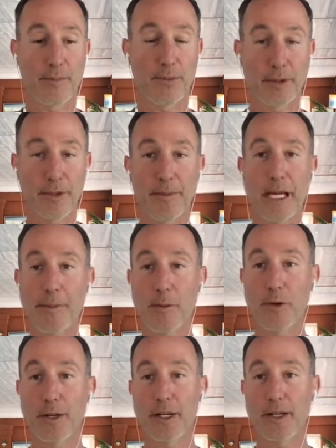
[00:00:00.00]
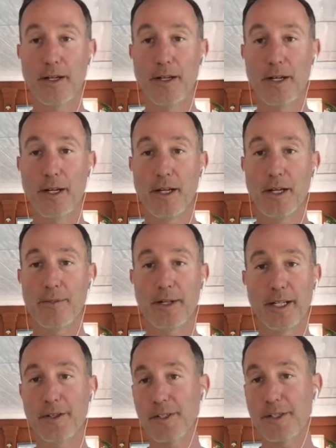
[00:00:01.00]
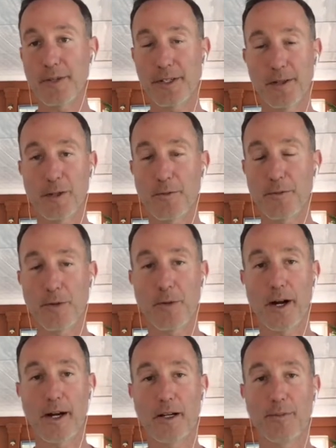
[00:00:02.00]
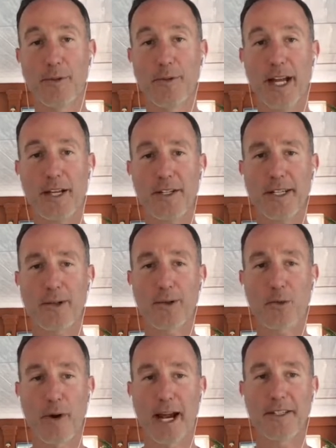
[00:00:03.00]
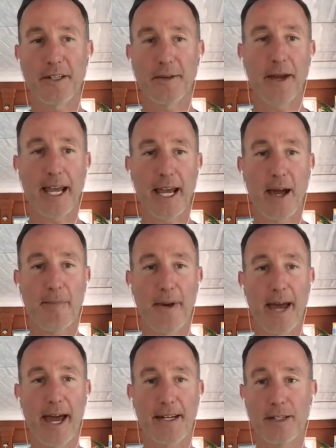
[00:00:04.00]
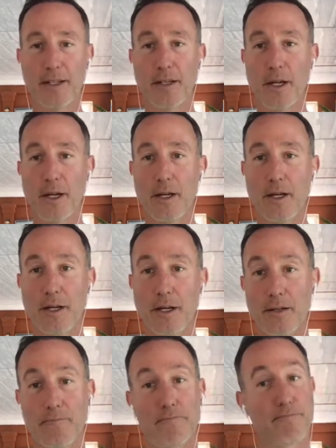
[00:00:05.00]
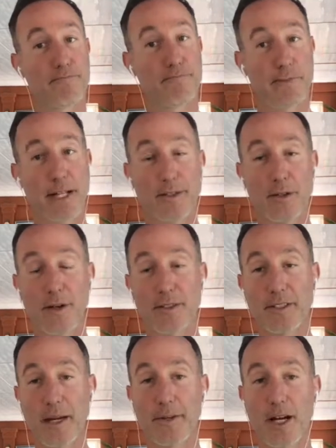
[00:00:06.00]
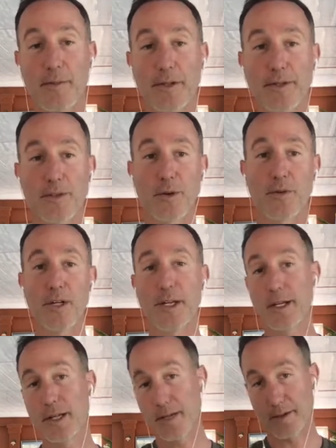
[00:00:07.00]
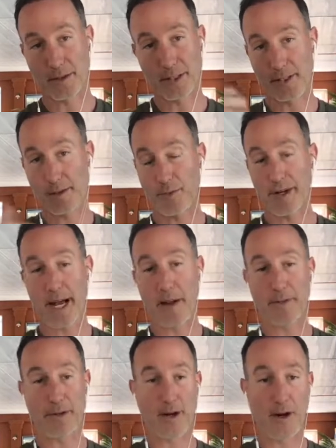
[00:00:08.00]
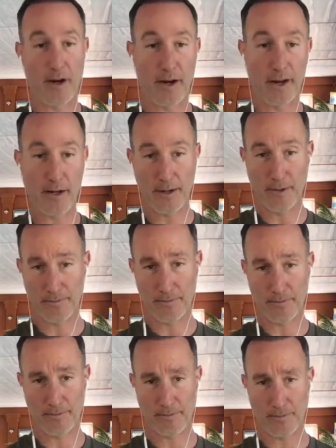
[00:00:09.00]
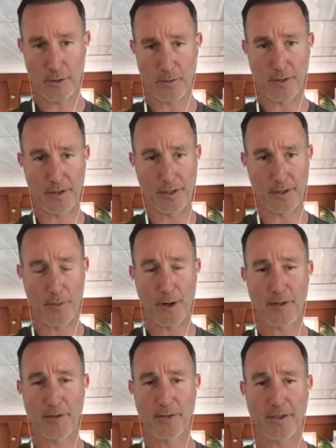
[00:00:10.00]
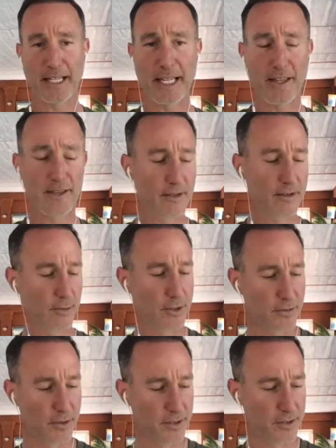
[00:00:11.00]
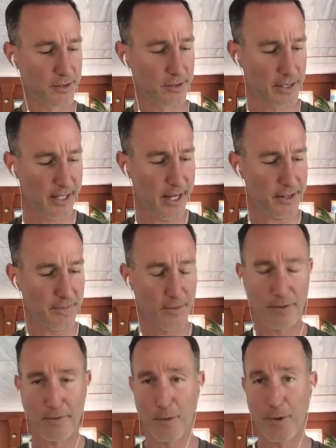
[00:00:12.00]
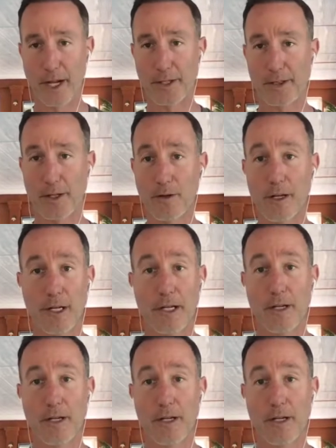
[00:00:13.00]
put the paperwork in, but it'll just be sitting there for a while. But when you actually get granted a patent, that's a long time coming. So this is what happened on, when was this? March 15th, which was, gosh, 4 days ago.